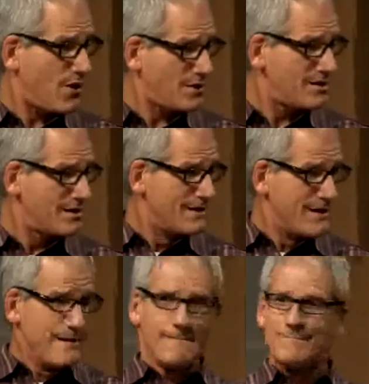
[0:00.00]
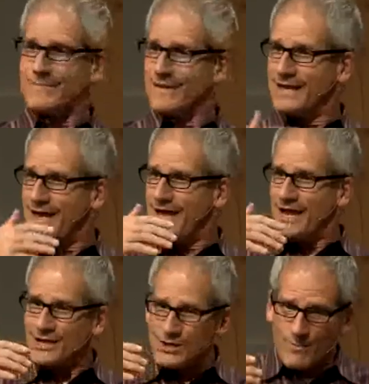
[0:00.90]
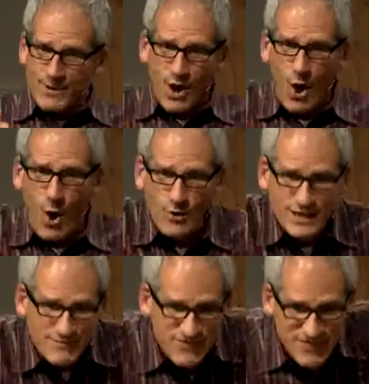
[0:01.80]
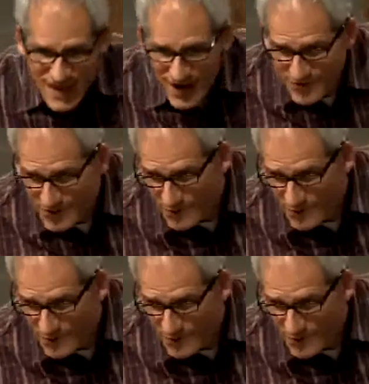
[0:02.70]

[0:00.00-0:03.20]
on? You know, behold him there, the